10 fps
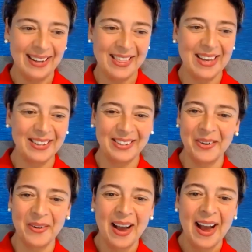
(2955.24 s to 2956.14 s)
I think
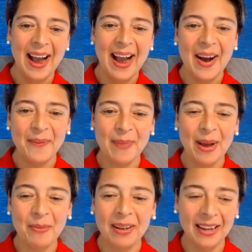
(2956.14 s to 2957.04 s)
so.
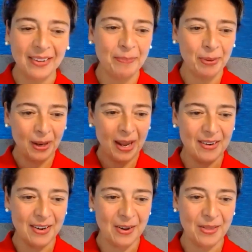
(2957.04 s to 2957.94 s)
I would like to pull
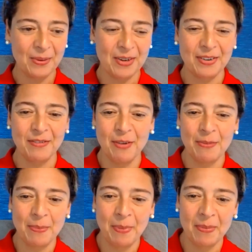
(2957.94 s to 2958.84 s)
out another question from
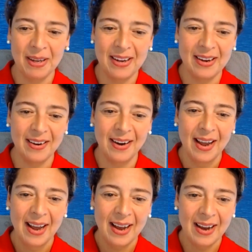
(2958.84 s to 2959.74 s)
the public here,
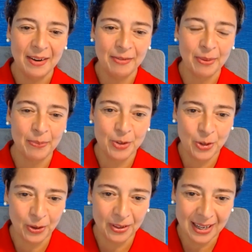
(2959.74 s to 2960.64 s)
from
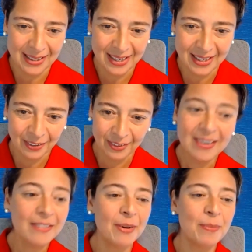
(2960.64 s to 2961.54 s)
John
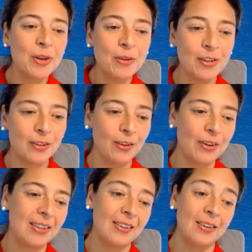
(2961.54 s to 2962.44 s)
Tennyson from Unison.
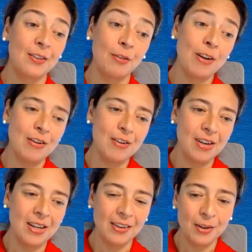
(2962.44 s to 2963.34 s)
It's a trade union
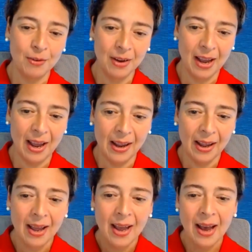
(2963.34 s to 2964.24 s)
in the UK.
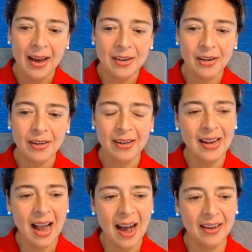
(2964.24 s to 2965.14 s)
And
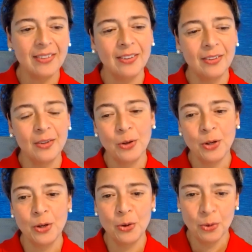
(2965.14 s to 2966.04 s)
he asks to
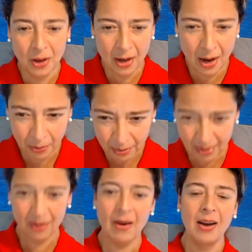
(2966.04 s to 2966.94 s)
you,
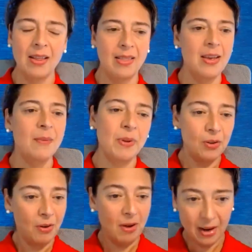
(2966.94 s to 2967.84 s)
Claudio, I think, but
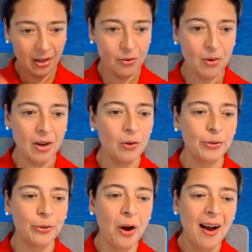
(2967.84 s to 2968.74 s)
Joanna, you can
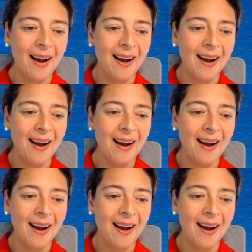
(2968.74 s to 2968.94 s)
also